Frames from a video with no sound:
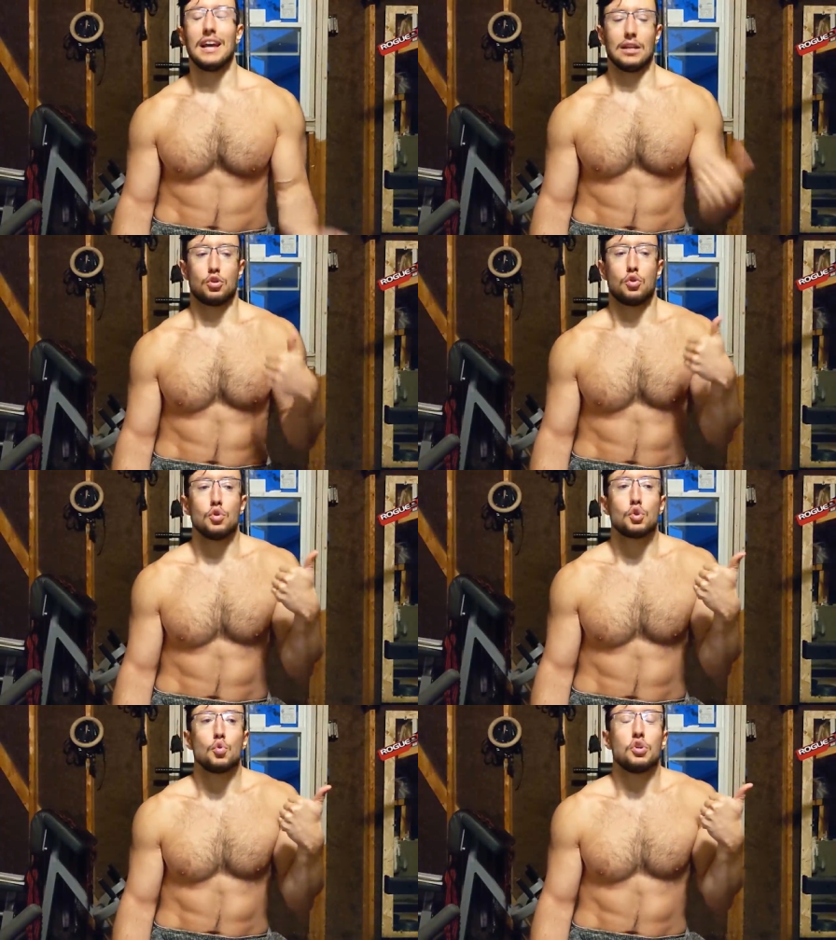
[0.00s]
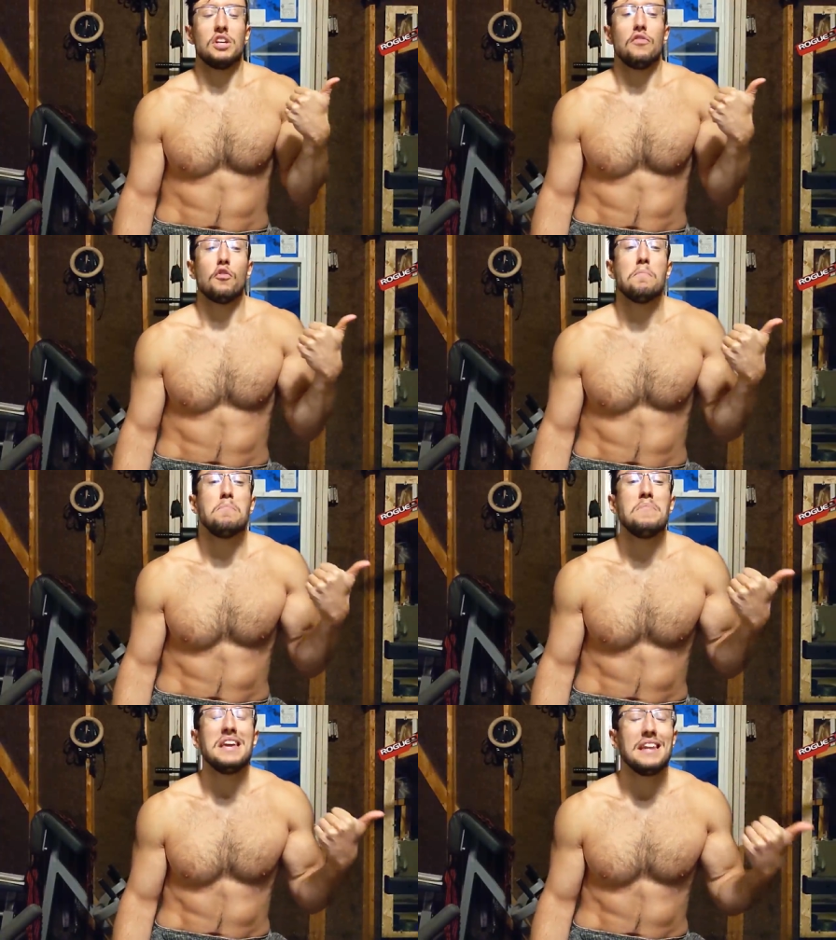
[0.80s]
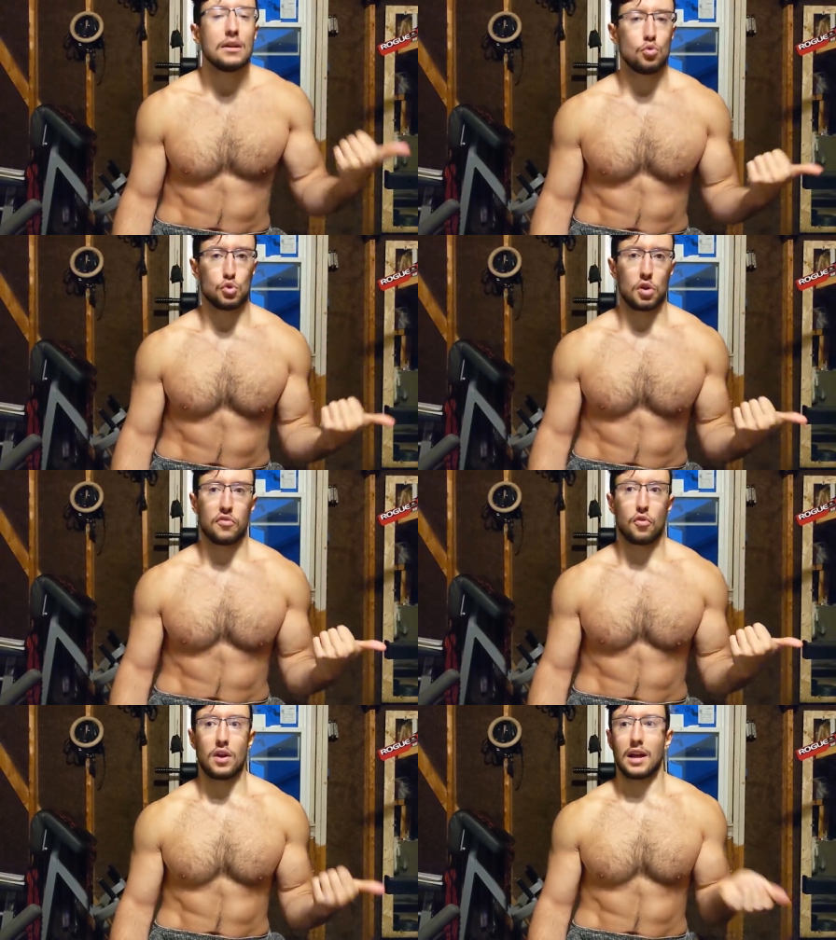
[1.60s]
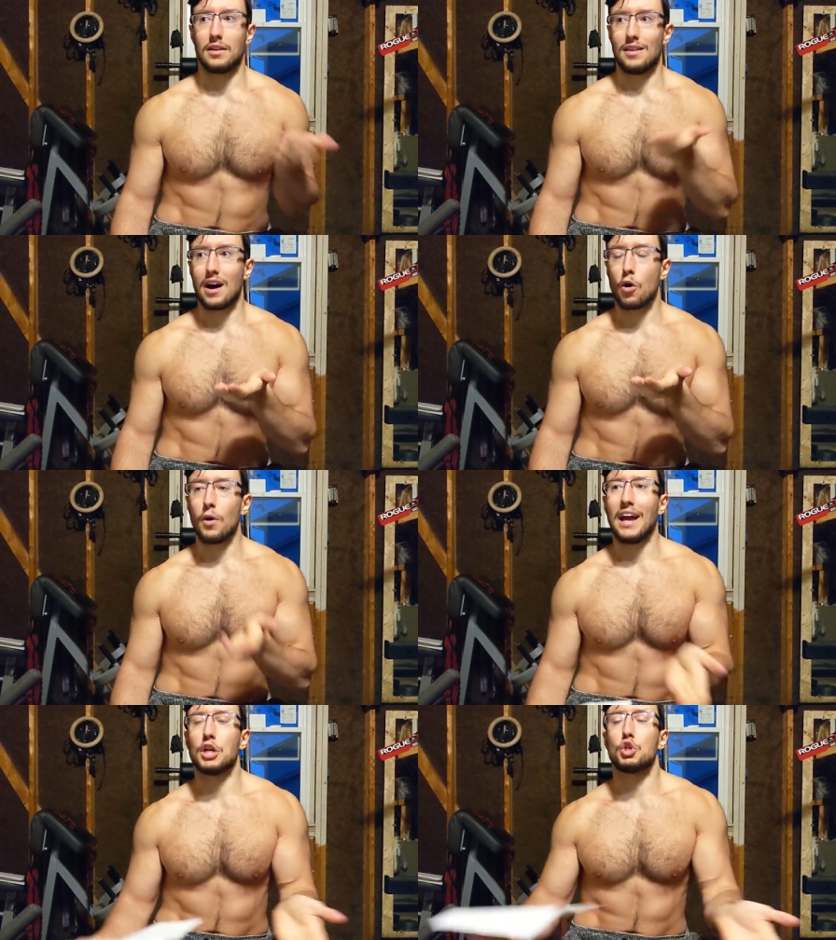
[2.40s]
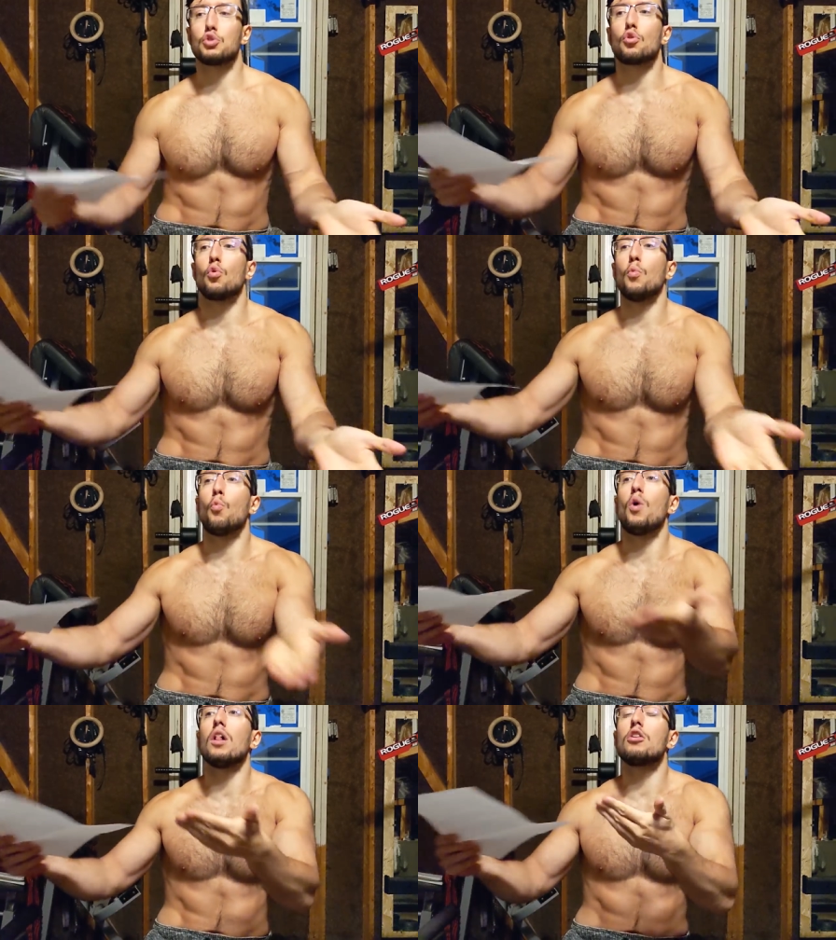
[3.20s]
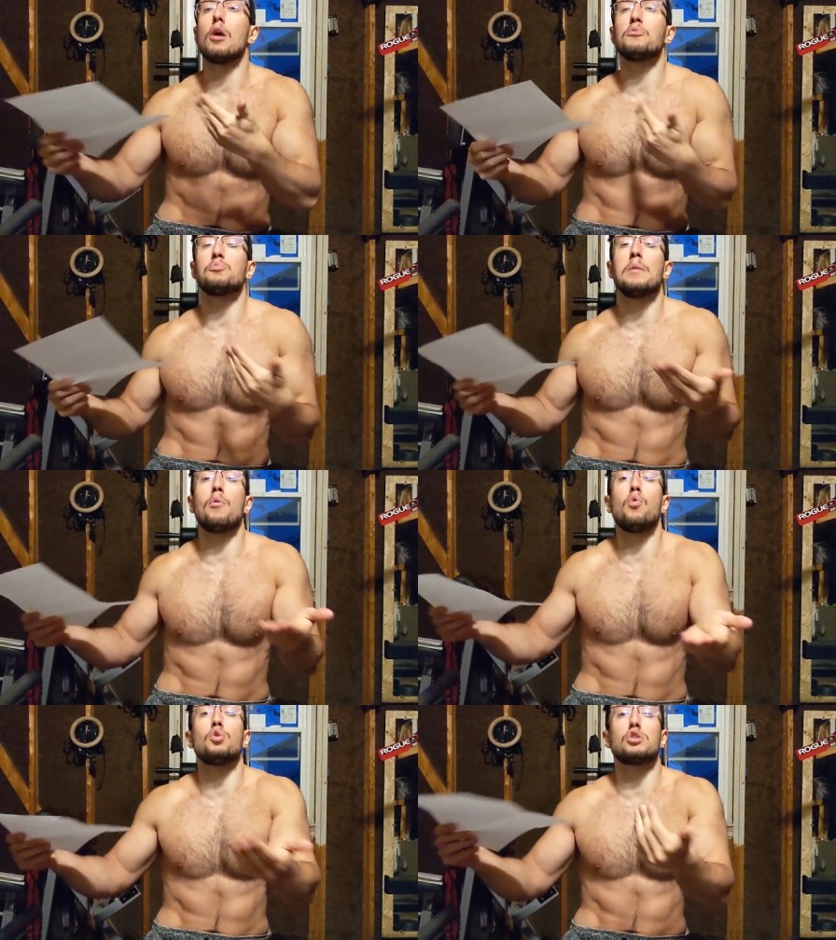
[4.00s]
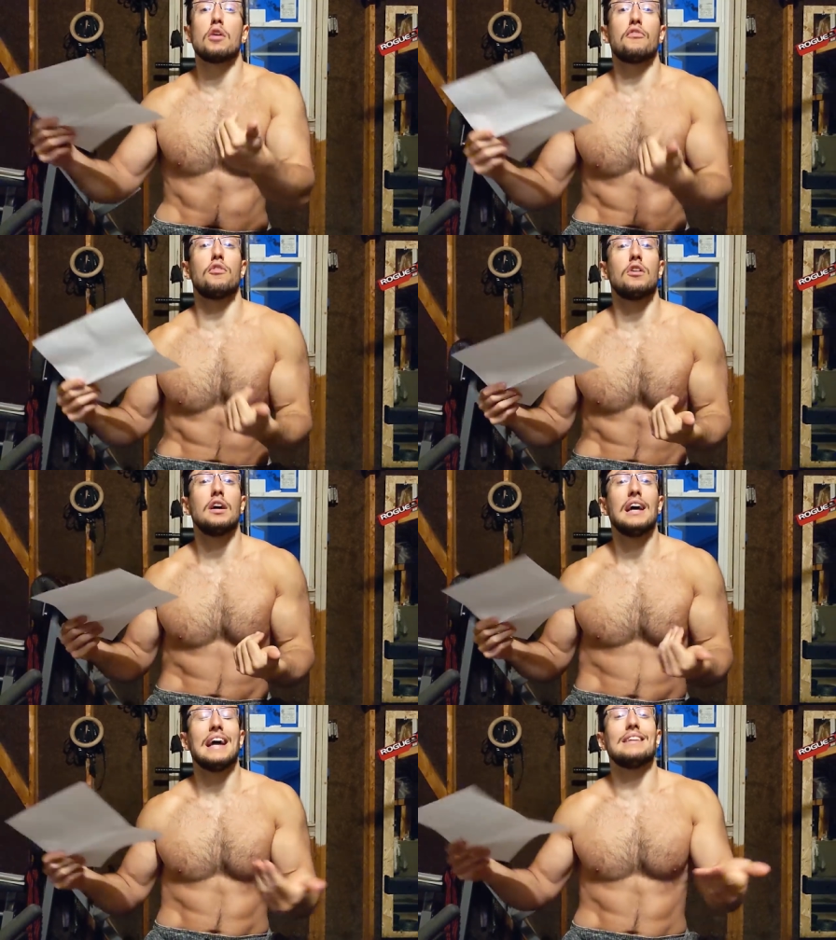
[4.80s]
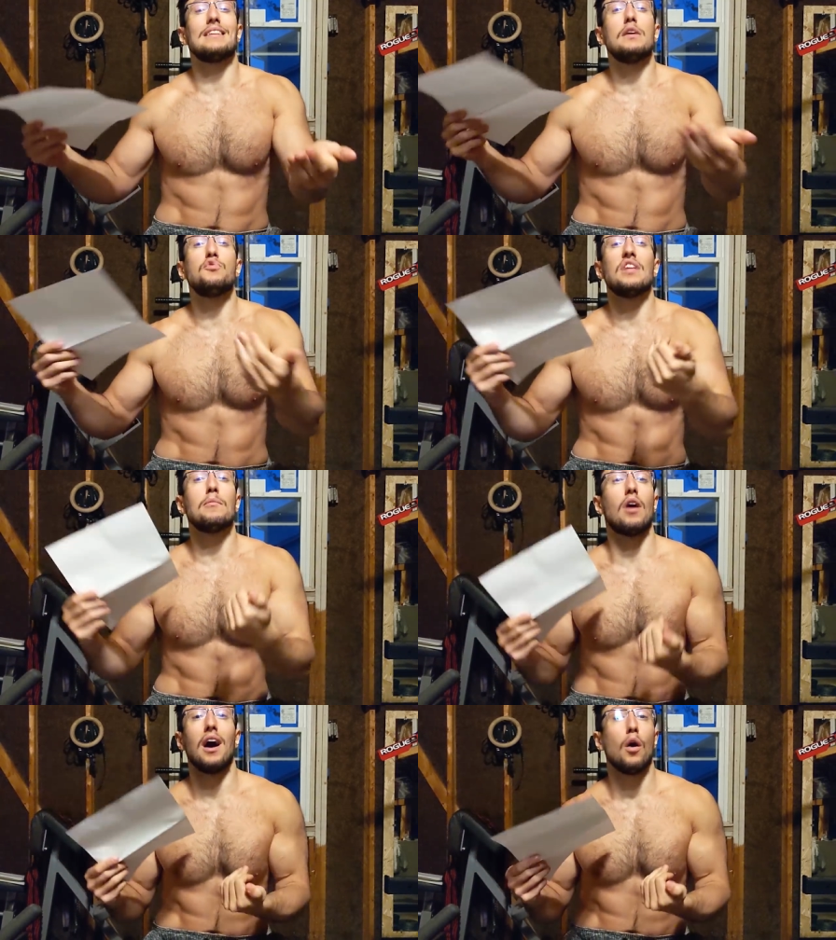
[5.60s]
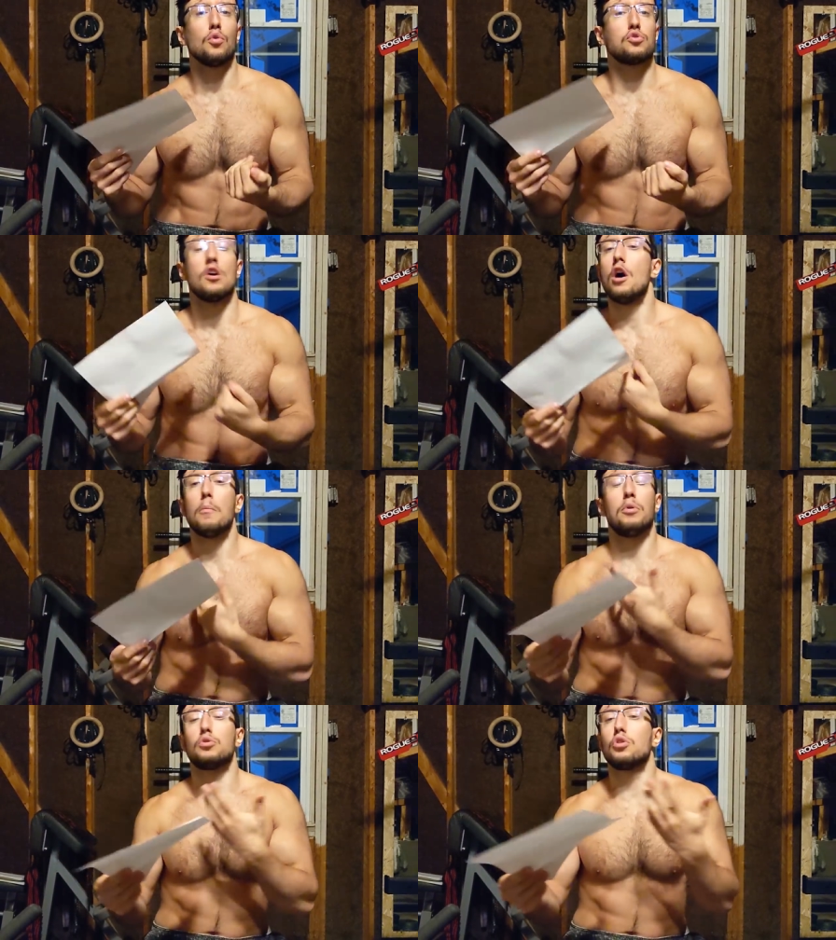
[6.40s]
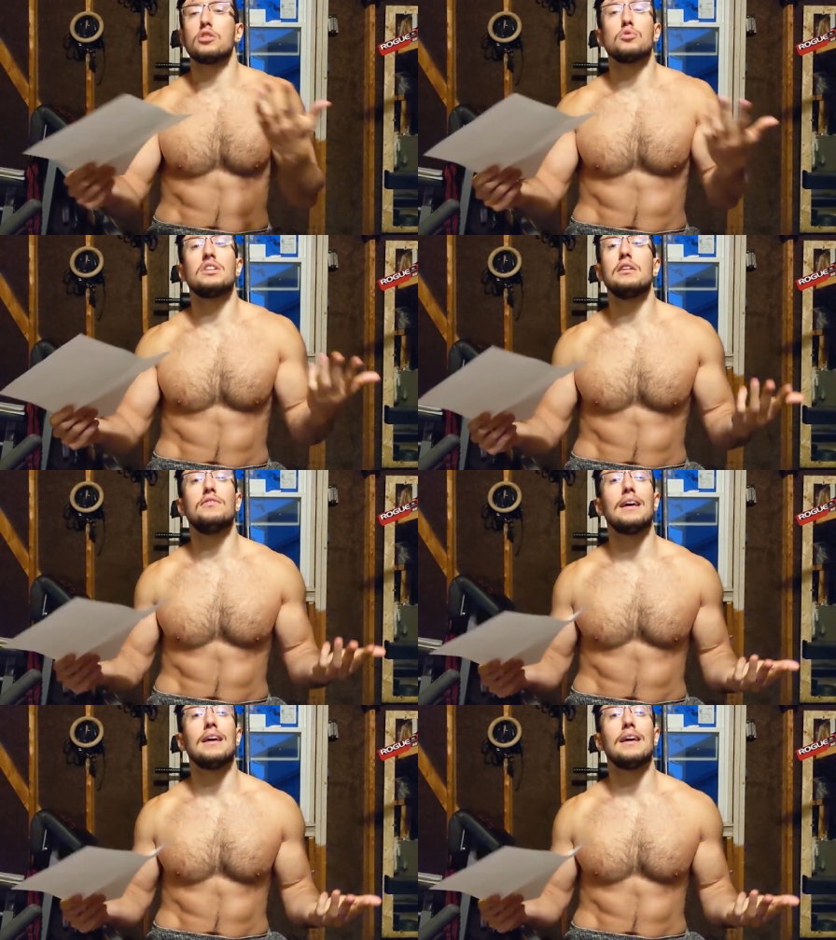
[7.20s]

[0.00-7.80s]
It used to give a meaning to suffering. Now, it just welcomes people who suffer and gives them a house, but doesn't give